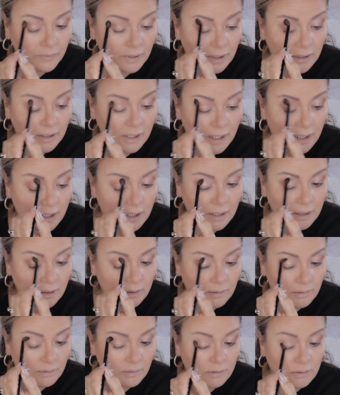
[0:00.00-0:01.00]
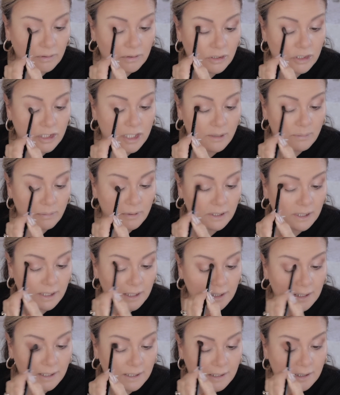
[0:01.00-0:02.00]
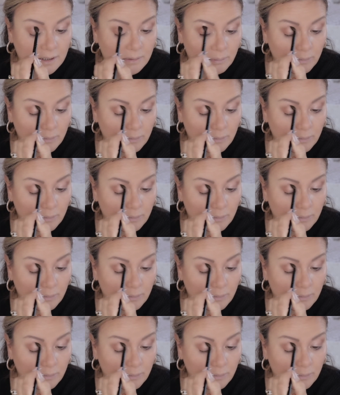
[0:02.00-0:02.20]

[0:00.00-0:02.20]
they're Japanese